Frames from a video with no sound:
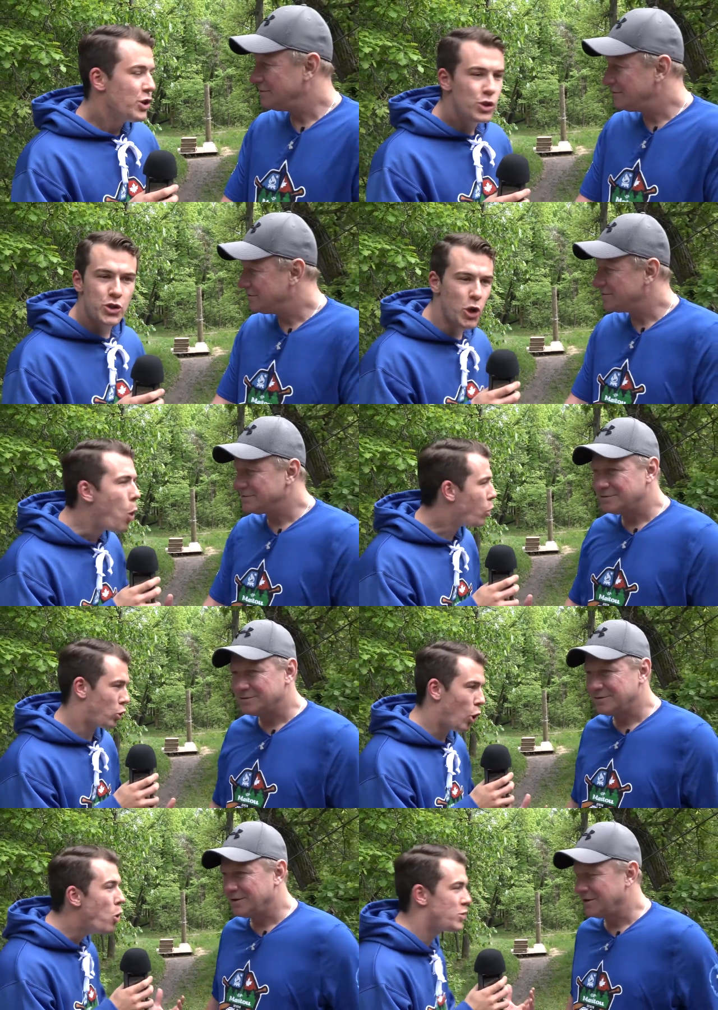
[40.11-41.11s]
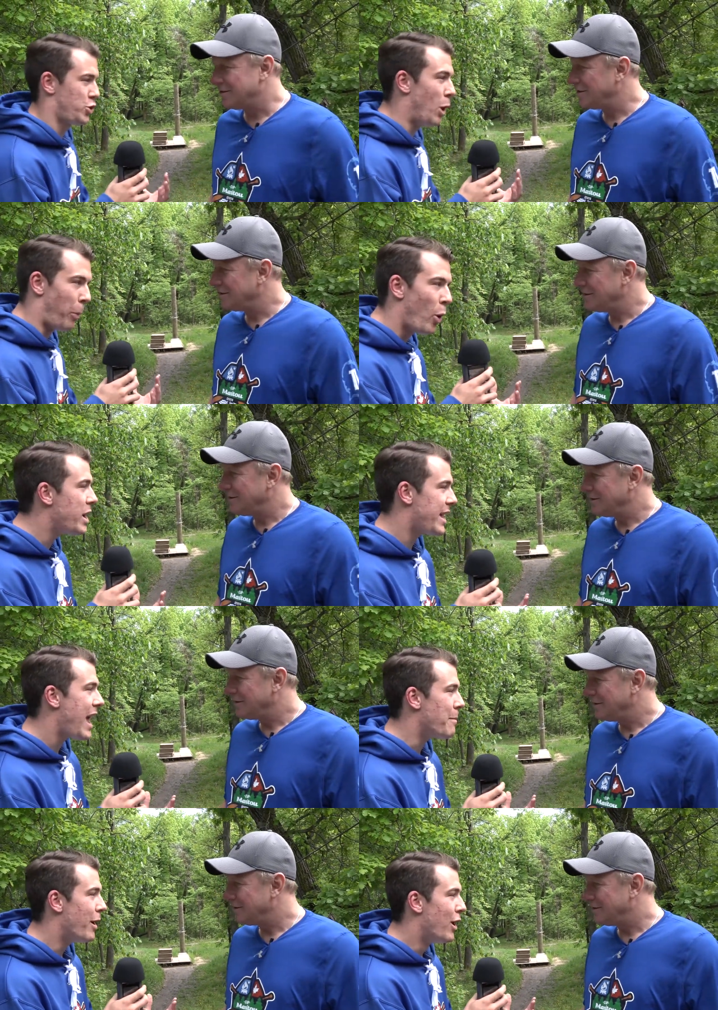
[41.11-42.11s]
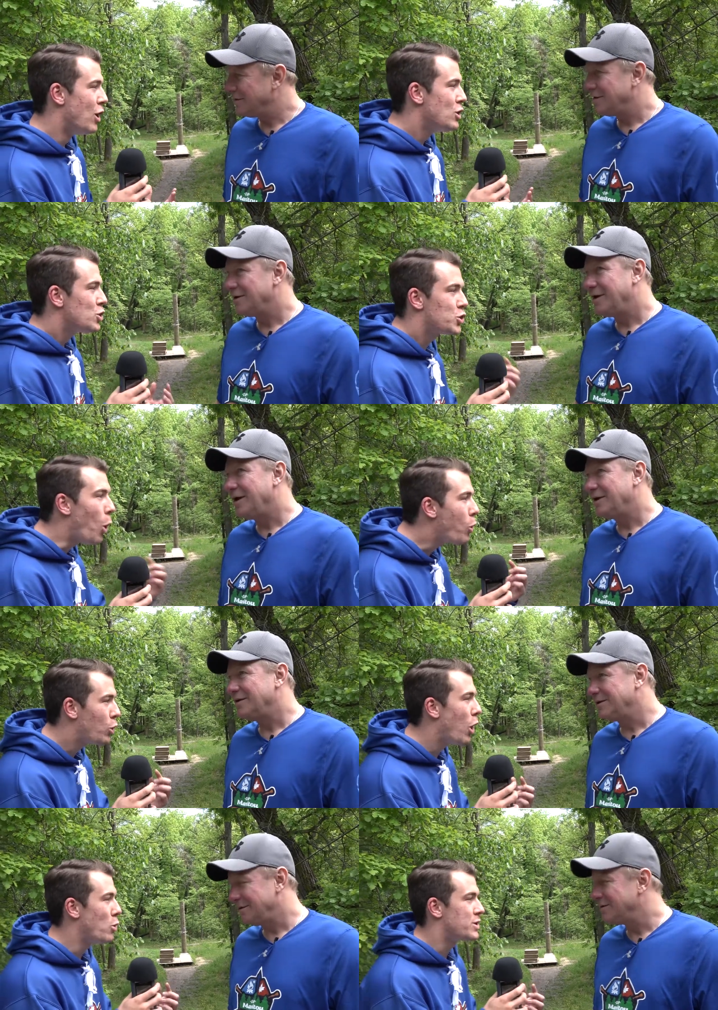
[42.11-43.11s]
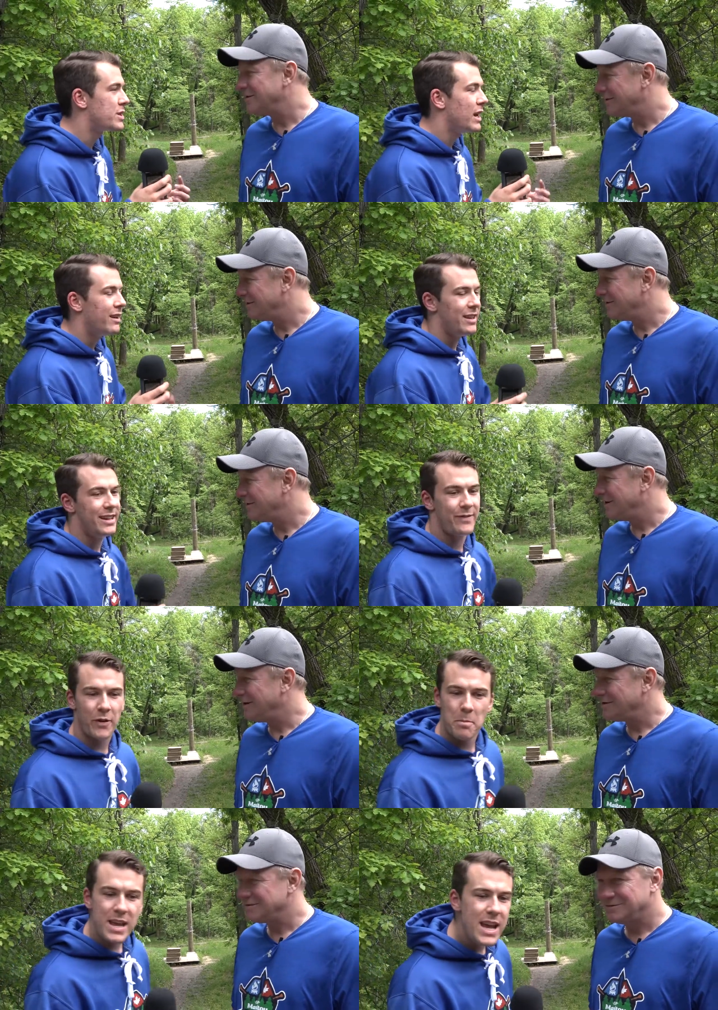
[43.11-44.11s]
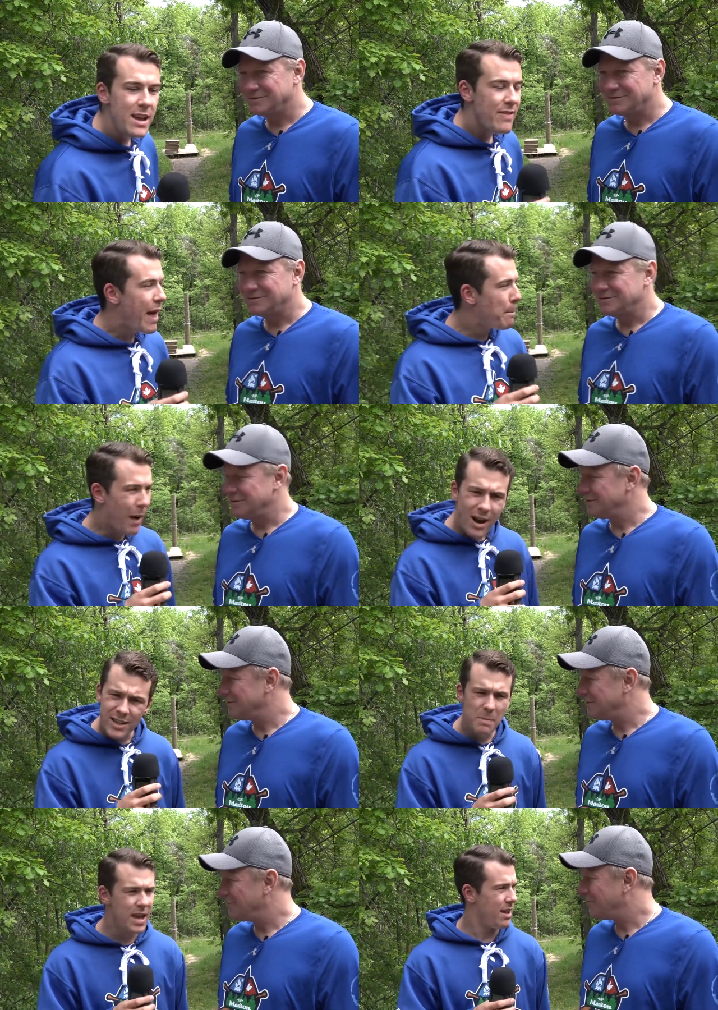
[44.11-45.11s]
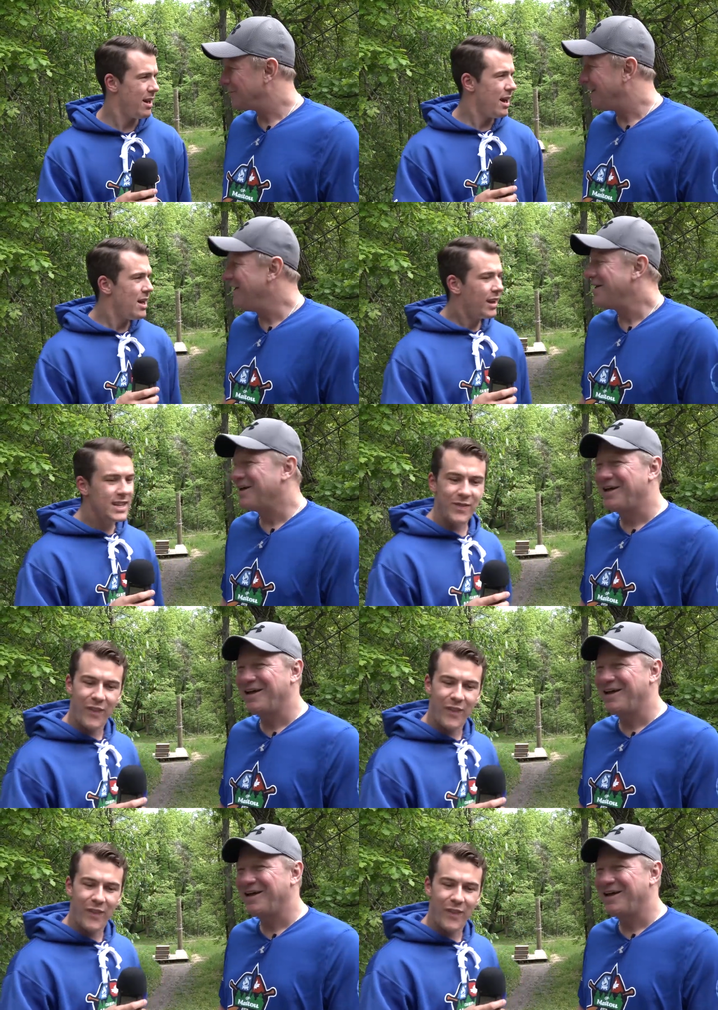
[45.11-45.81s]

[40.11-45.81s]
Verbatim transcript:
Speaker 1: So close to a point a game. So yeah. close for me, that bugs me. Because